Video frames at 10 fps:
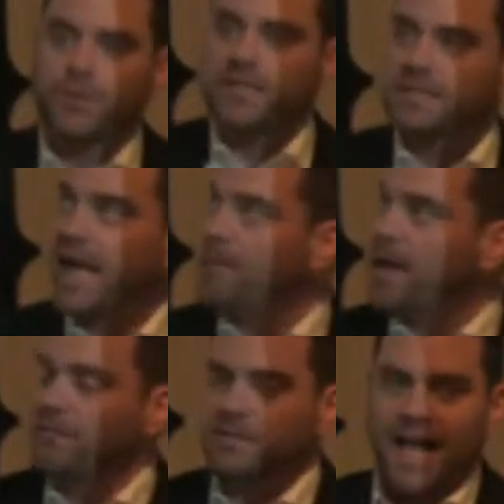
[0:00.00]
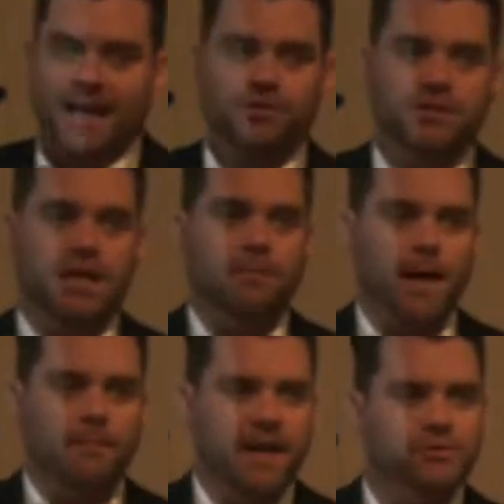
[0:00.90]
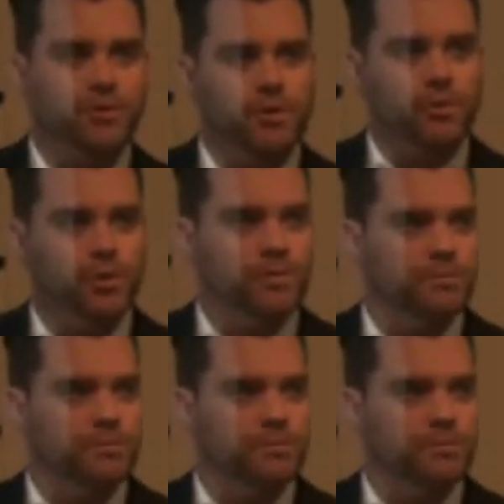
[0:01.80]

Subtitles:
this campaign was actually done by Metro Group,